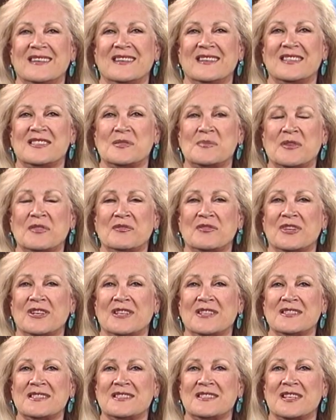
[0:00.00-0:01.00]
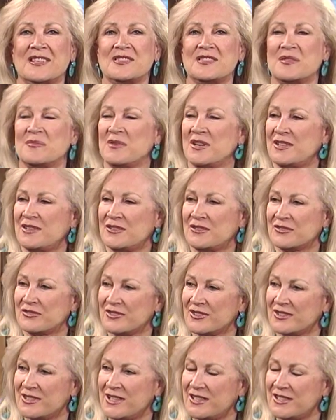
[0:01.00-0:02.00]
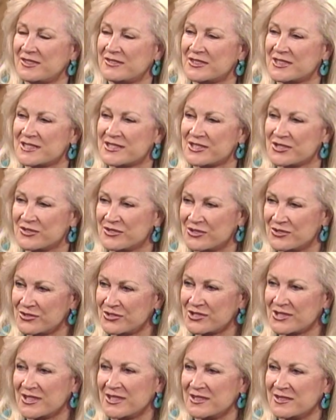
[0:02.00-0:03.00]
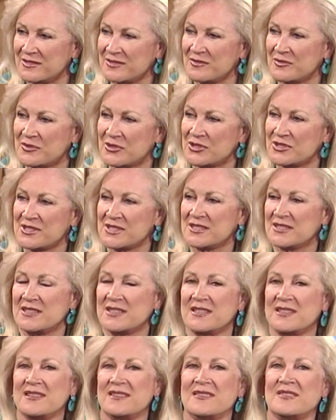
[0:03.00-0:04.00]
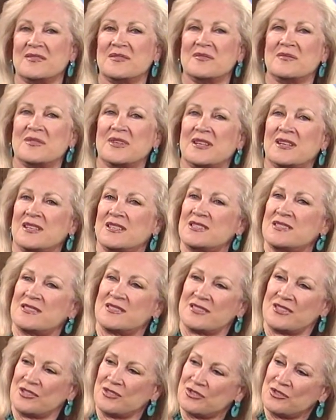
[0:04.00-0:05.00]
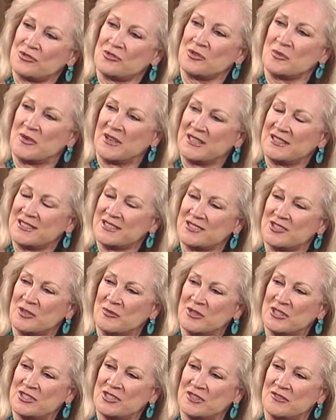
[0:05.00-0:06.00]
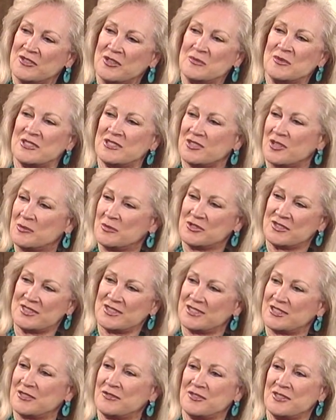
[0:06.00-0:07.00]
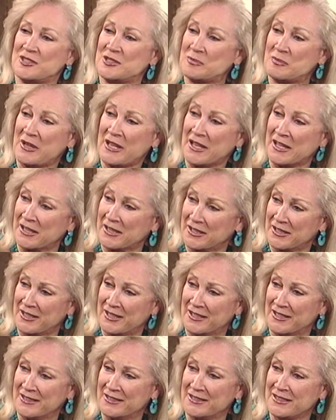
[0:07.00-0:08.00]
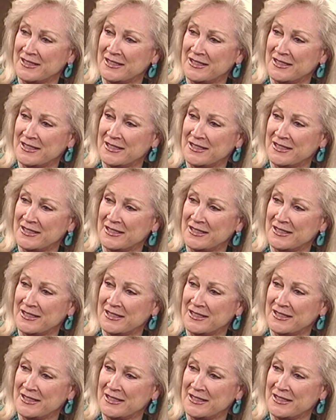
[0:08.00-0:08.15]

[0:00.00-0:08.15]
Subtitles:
it's been very sentimental for a lot of us who knew John personally, because you do remind us so much of him. It's almost as if he's back again.